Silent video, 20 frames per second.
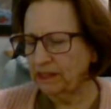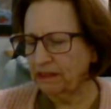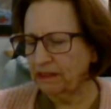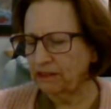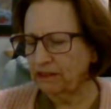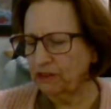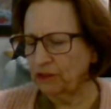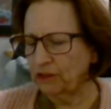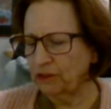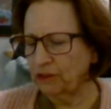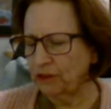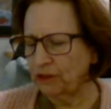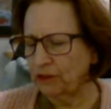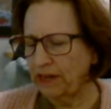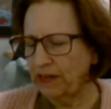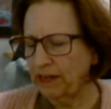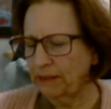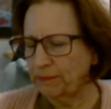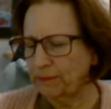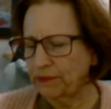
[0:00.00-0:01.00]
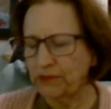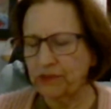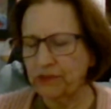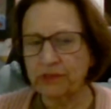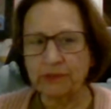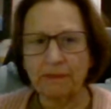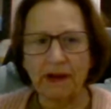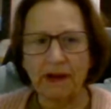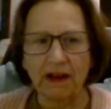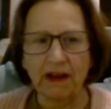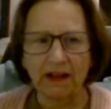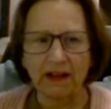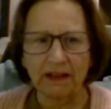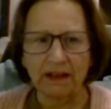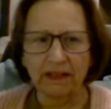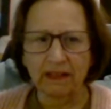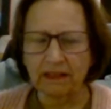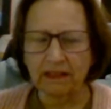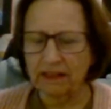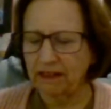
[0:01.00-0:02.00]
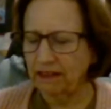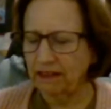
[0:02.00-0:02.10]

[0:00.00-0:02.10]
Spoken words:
that you're able to smile